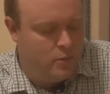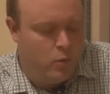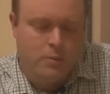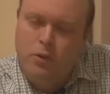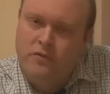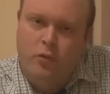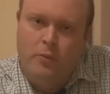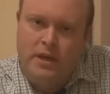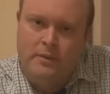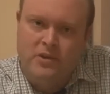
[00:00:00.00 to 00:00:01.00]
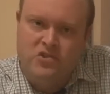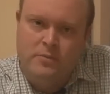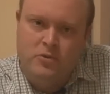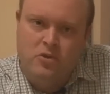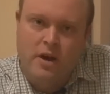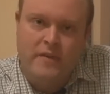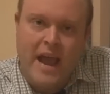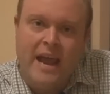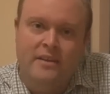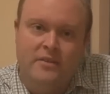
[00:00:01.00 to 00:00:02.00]
1.4 megabyte super drive
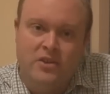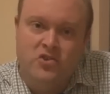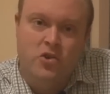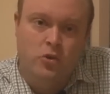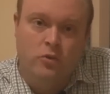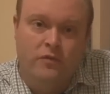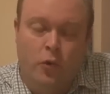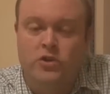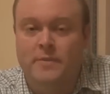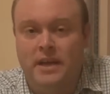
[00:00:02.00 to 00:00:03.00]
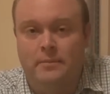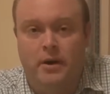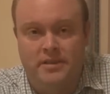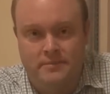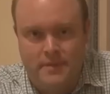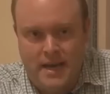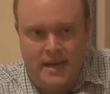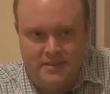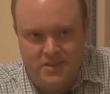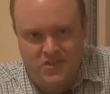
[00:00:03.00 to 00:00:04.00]
and the internal 40 megabyte
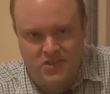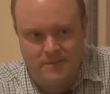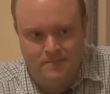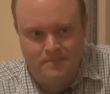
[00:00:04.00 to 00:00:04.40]
hard disk.